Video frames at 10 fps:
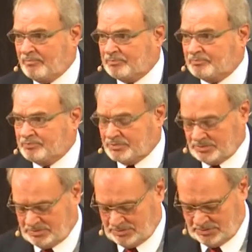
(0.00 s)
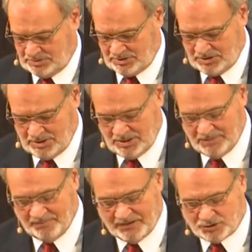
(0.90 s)
Sign me up.
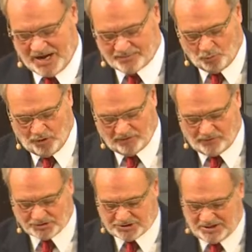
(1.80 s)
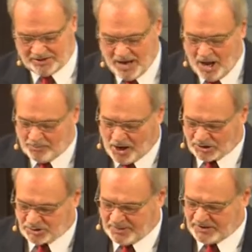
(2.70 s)
In chapter 1,
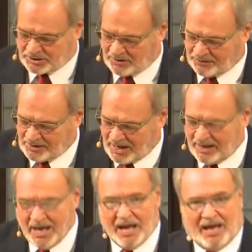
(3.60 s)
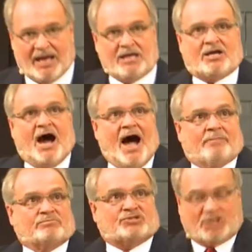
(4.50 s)
verse 10, Paul speaks of the
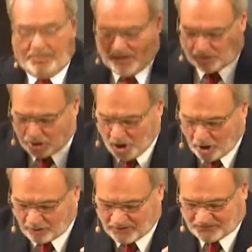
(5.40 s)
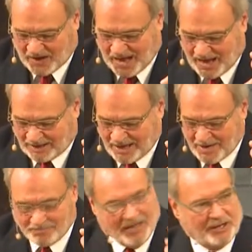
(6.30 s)
day he comes to be
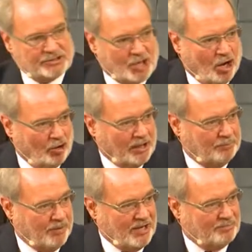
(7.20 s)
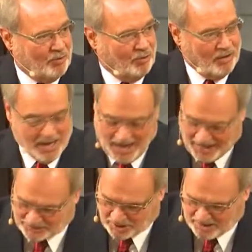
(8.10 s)
glorified in his holy
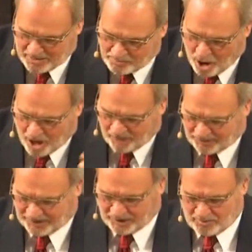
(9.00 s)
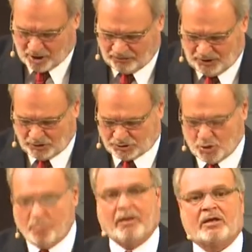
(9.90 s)
people and to be
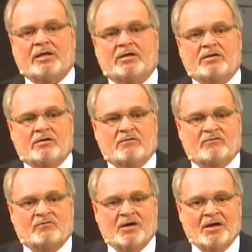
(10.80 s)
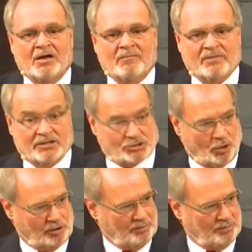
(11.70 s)
marveled at among those who believe.